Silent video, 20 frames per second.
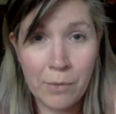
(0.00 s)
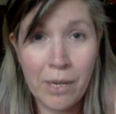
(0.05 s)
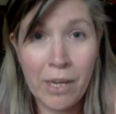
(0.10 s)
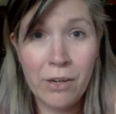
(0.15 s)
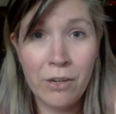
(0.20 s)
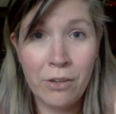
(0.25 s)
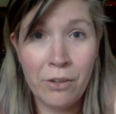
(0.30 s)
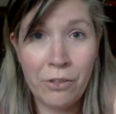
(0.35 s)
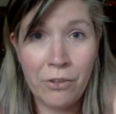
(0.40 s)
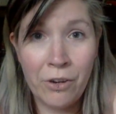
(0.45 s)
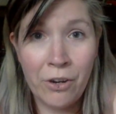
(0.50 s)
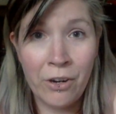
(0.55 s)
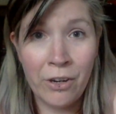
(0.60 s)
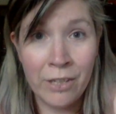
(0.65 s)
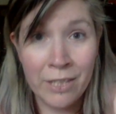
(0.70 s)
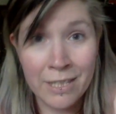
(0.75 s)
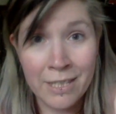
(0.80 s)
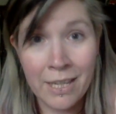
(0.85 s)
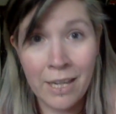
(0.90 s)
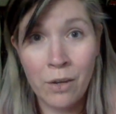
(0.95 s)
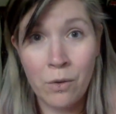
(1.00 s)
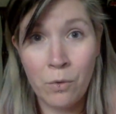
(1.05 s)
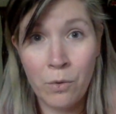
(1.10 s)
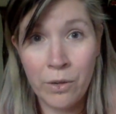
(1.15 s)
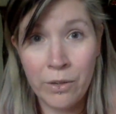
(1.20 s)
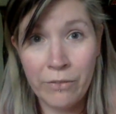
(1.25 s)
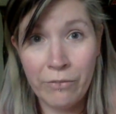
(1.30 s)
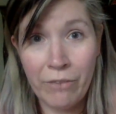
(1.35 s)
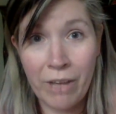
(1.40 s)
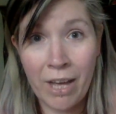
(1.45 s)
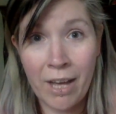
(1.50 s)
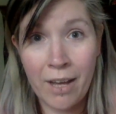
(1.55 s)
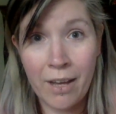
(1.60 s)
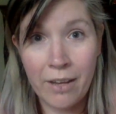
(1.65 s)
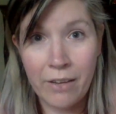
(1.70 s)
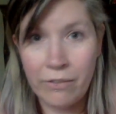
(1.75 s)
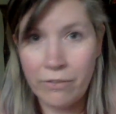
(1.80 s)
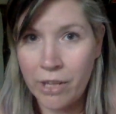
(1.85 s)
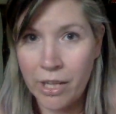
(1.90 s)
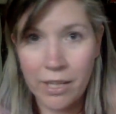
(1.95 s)
add on a third and it's like going to
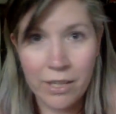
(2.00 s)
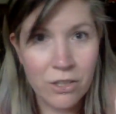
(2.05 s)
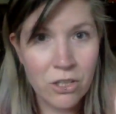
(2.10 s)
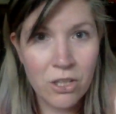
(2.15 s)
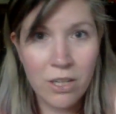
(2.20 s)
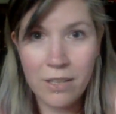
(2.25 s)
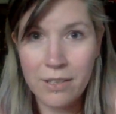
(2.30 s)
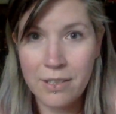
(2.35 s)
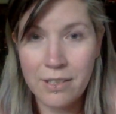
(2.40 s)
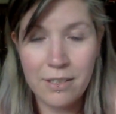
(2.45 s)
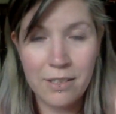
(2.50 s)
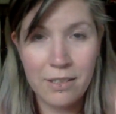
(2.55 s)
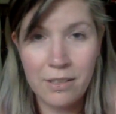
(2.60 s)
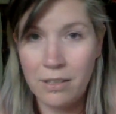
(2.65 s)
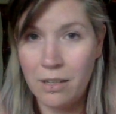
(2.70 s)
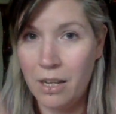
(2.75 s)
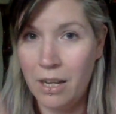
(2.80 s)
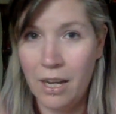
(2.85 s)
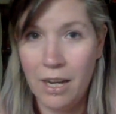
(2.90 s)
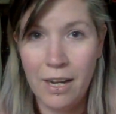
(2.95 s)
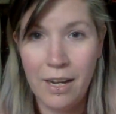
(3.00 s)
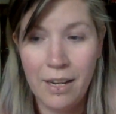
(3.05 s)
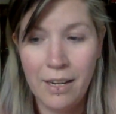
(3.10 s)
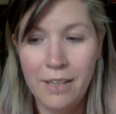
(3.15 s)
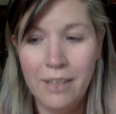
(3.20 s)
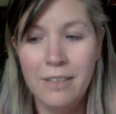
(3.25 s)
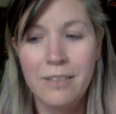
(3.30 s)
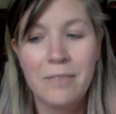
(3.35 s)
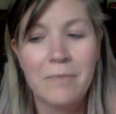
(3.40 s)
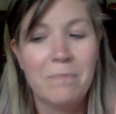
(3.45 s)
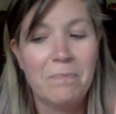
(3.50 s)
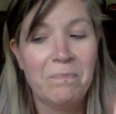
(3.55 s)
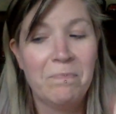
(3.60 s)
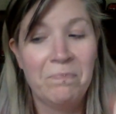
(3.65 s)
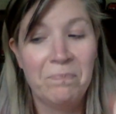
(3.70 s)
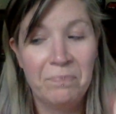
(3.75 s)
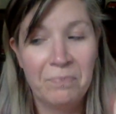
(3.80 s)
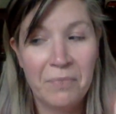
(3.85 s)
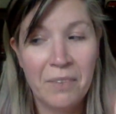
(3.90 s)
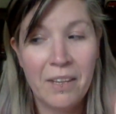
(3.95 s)
five. Like, it just
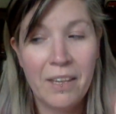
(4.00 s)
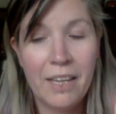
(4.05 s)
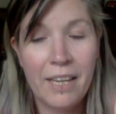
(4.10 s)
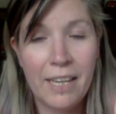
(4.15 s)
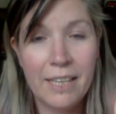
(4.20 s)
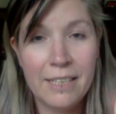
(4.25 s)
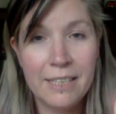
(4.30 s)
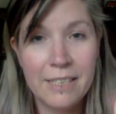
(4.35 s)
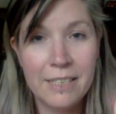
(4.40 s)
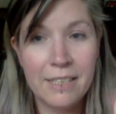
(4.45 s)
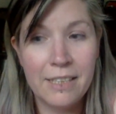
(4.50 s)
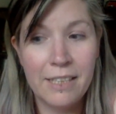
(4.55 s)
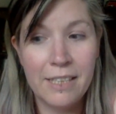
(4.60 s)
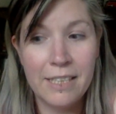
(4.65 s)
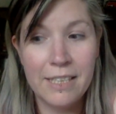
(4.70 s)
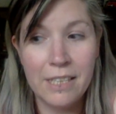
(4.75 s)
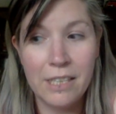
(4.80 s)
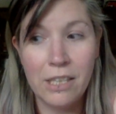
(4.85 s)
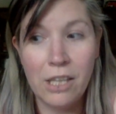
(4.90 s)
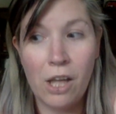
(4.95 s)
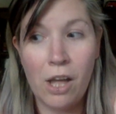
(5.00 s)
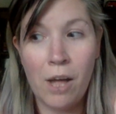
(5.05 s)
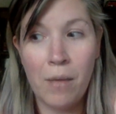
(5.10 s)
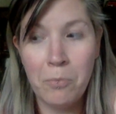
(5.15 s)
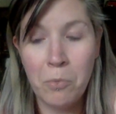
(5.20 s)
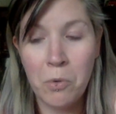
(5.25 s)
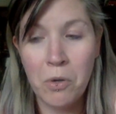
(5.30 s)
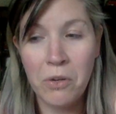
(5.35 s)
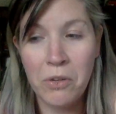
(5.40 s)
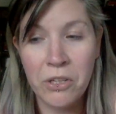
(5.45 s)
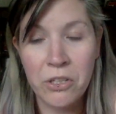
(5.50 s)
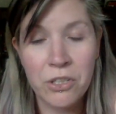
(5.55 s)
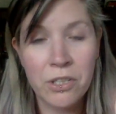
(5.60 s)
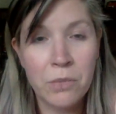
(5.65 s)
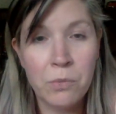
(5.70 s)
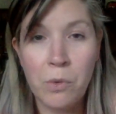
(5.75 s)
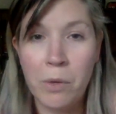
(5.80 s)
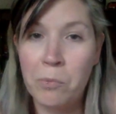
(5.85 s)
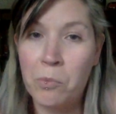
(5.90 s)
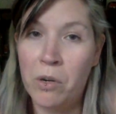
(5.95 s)
it's a lot more than
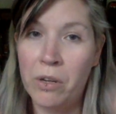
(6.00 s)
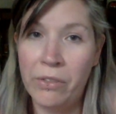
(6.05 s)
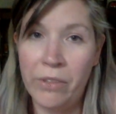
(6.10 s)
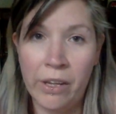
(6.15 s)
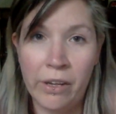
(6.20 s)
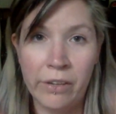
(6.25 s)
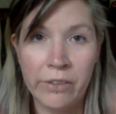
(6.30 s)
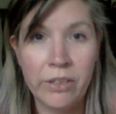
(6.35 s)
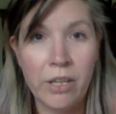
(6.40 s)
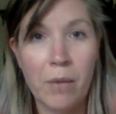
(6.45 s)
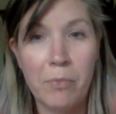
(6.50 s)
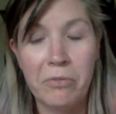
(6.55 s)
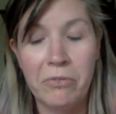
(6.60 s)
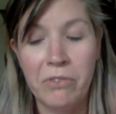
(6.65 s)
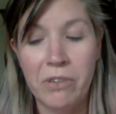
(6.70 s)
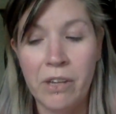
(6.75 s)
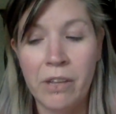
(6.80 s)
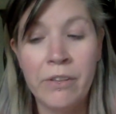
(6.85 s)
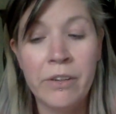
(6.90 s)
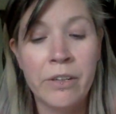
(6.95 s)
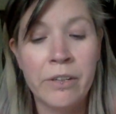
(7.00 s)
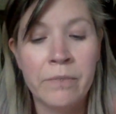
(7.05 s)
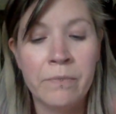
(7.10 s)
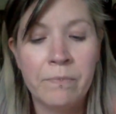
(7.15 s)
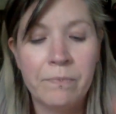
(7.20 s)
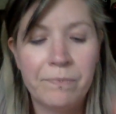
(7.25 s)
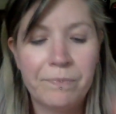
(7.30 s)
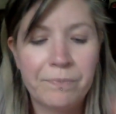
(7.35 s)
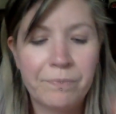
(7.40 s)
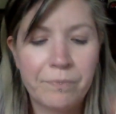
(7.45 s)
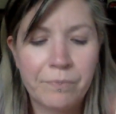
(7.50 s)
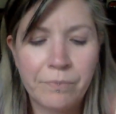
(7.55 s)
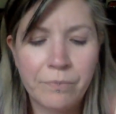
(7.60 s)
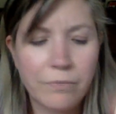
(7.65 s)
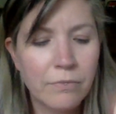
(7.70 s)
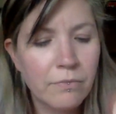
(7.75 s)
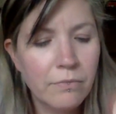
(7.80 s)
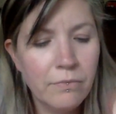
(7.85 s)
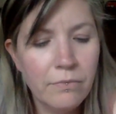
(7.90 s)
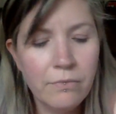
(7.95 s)
just one more thing on top of another.
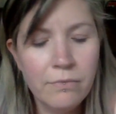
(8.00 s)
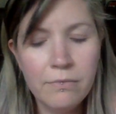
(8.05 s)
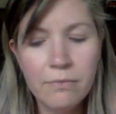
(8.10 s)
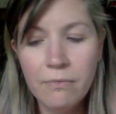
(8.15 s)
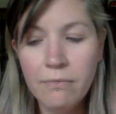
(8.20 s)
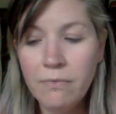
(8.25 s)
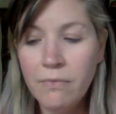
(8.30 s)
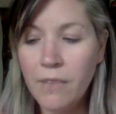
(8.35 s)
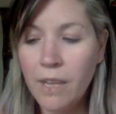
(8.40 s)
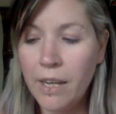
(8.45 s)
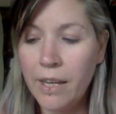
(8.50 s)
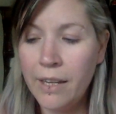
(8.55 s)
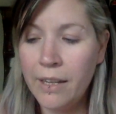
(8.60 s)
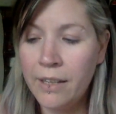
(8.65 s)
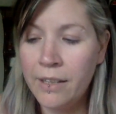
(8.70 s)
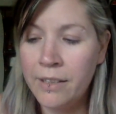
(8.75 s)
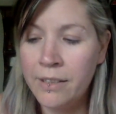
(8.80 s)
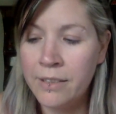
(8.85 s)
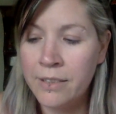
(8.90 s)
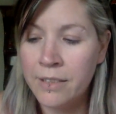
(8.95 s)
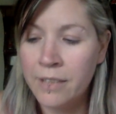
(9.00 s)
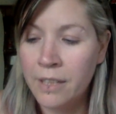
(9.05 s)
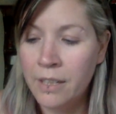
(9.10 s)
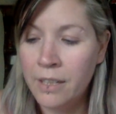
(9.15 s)
And